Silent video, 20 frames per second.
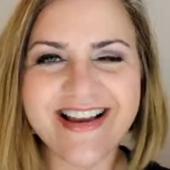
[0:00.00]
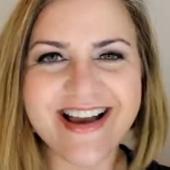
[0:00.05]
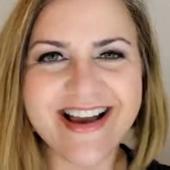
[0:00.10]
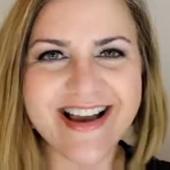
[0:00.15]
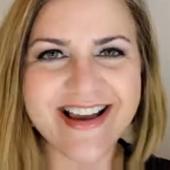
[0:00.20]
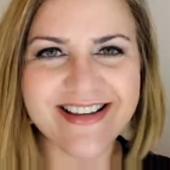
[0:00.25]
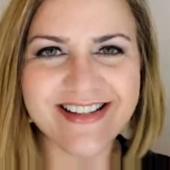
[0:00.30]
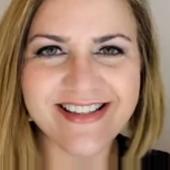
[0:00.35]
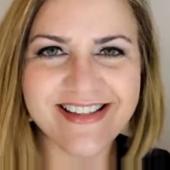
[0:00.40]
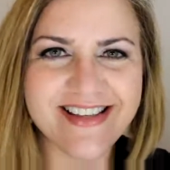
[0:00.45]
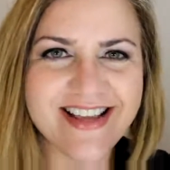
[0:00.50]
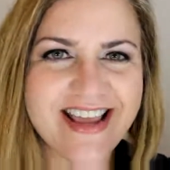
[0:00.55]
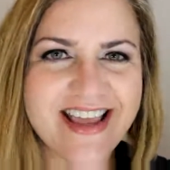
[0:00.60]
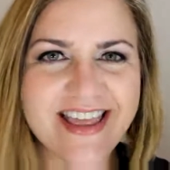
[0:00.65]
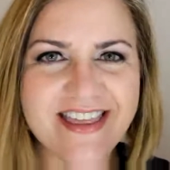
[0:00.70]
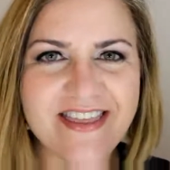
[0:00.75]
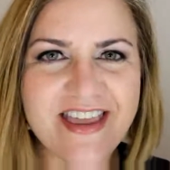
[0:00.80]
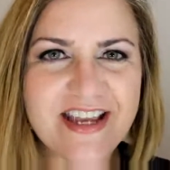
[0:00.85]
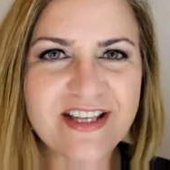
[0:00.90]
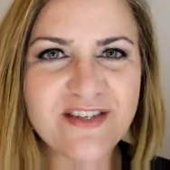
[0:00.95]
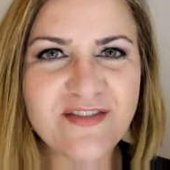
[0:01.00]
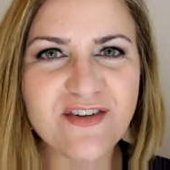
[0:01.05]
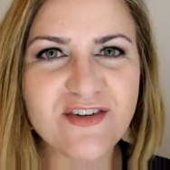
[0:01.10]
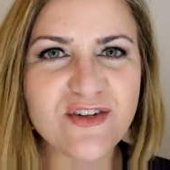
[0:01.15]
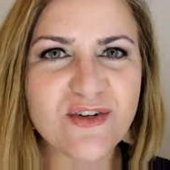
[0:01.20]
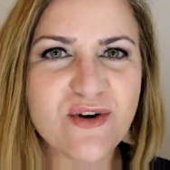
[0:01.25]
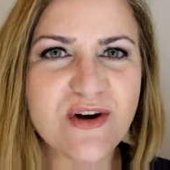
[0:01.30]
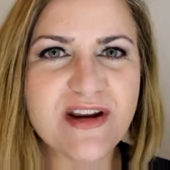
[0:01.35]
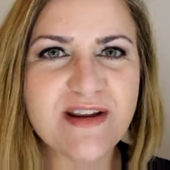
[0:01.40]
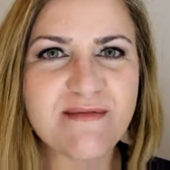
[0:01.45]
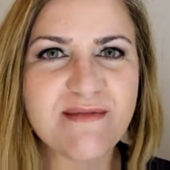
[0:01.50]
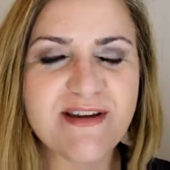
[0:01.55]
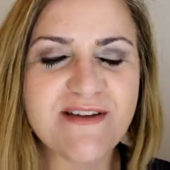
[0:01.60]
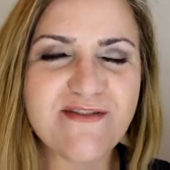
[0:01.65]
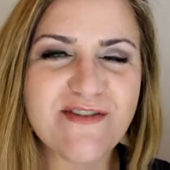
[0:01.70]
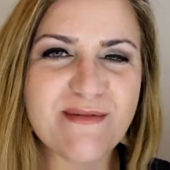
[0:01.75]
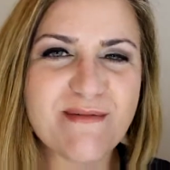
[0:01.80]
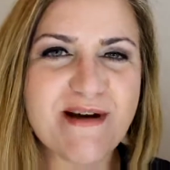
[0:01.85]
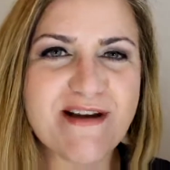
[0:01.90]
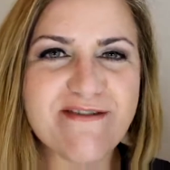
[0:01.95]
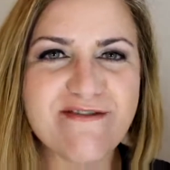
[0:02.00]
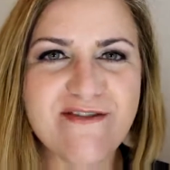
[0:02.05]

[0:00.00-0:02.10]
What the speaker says: guys, thanks for joining me for my